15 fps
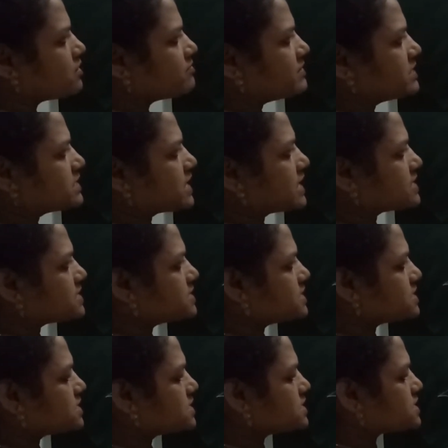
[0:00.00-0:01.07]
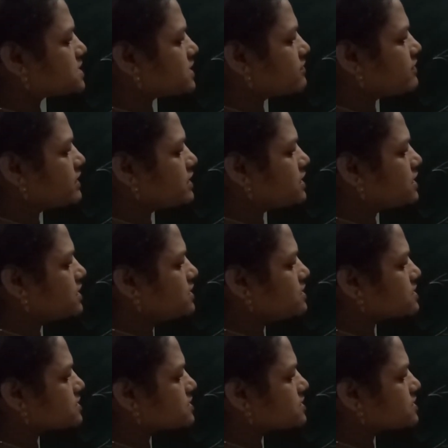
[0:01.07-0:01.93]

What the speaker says: means as this is 70,